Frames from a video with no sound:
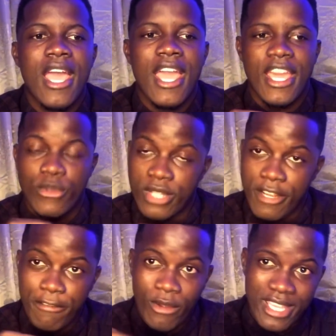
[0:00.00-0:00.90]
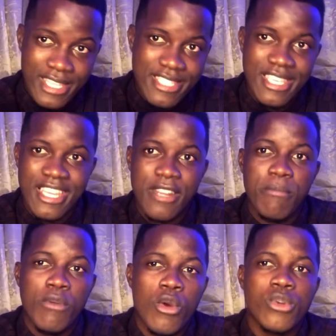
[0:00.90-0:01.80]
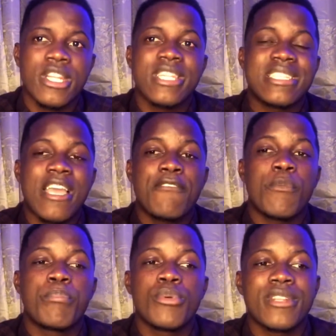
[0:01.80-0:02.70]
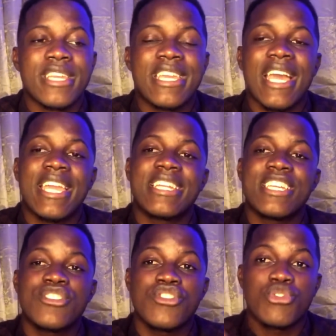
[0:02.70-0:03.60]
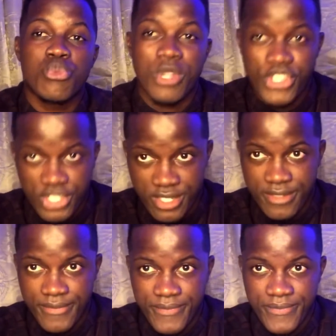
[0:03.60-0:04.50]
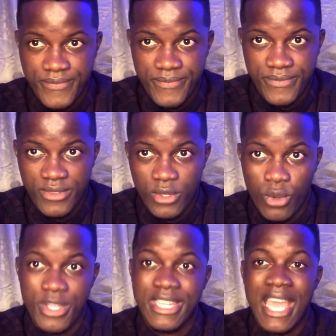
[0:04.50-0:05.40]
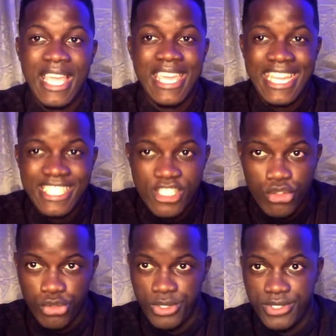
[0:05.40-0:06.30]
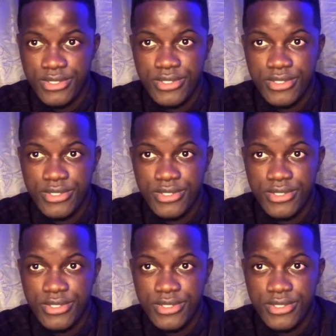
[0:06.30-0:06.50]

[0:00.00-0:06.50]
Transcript: And when they forget it, the moment that the careful put the guy in that situation or in that category,